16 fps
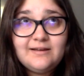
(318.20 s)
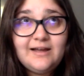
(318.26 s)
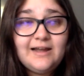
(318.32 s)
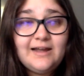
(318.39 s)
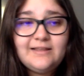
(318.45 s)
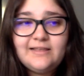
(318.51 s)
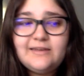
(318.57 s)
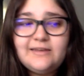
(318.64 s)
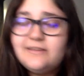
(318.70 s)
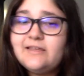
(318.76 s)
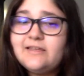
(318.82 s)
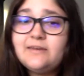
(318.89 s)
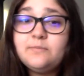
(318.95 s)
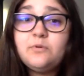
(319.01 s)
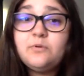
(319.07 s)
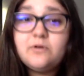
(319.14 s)
highlighted
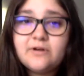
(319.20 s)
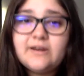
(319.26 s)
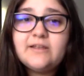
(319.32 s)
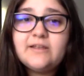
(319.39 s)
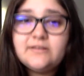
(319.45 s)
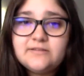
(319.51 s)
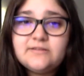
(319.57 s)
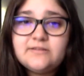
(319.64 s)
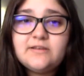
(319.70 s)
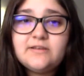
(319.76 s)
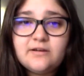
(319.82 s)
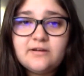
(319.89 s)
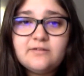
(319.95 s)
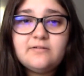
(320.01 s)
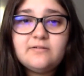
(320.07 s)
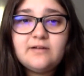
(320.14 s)
that importance.
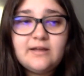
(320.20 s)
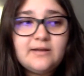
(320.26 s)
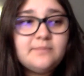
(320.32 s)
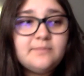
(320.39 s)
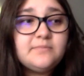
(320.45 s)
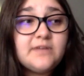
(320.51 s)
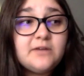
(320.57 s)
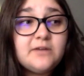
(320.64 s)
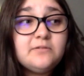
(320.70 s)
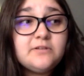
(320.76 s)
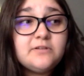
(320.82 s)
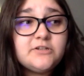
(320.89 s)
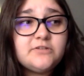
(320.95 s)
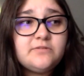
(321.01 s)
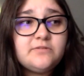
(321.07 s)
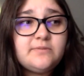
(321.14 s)
Not only
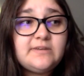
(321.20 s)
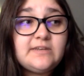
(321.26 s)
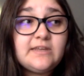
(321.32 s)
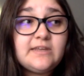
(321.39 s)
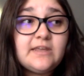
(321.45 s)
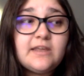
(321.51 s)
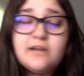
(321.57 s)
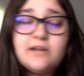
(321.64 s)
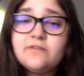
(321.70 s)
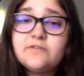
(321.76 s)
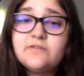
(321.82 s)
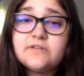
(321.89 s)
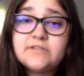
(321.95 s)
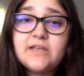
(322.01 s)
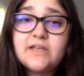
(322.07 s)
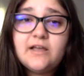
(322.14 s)
should we be taking care of
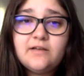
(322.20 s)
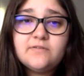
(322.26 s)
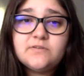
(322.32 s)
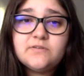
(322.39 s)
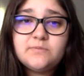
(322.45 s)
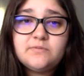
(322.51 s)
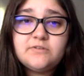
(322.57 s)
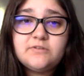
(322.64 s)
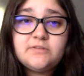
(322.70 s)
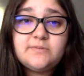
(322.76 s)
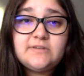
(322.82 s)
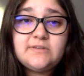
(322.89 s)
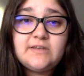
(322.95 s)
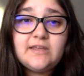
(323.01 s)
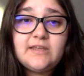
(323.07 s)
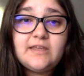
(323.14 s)
ourselves, but we should be
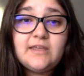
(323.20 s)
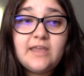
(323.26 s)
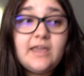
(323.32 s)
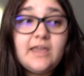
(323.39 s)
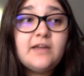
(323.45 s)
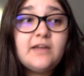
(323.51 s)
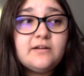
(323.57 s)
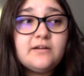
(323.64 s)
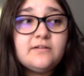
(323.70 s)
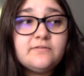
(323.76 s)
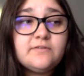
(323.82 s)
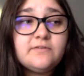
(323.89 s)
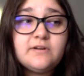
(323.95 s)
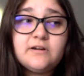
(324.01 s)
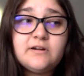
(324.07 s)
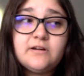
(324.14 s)
taking care of
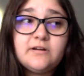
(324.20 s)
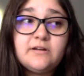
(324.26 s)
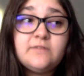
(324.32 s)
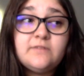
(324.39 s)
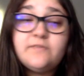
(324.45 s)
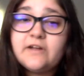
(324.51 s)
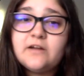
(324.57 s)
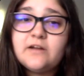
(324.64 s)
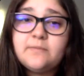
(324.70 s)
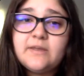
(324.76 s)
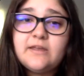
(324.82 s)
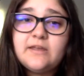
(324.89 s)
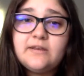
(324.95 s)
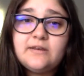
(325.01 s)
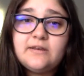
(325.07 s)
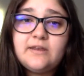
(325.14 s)
our
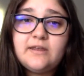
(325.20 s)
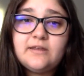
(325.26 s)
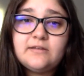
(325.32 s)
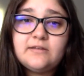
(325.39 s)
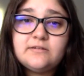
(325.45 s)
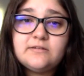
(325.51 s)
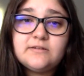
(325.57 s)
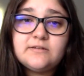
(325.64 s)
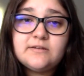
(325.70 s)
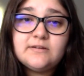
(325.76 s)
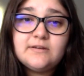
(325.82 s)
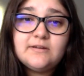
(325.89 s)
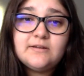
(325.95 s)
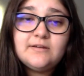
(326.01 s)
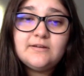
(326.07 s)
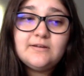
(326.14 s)
environment. And
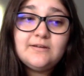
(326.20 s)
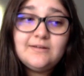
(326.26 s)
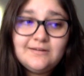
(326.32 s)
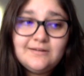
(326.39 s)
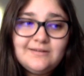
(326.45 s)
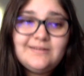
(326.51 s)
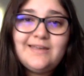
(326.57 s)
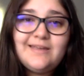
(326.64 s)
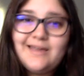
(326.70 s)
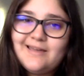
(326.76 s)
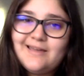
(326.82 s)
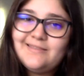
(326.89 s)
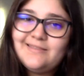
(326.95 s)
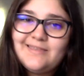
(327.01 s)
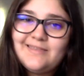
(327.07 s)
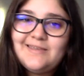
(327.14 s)

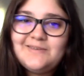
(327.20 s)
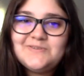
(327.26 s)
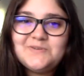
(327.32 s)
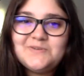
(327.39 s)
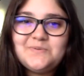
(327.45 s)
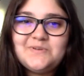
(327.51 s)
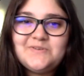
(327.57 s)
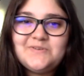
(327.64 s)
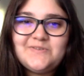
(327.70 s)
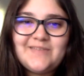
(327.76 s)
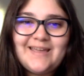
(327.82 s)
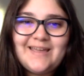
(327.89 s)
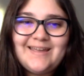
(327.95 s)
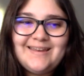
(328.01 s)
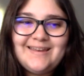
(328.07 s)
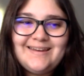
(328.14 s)
yeah, thank you so much for
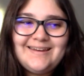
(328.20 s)
that.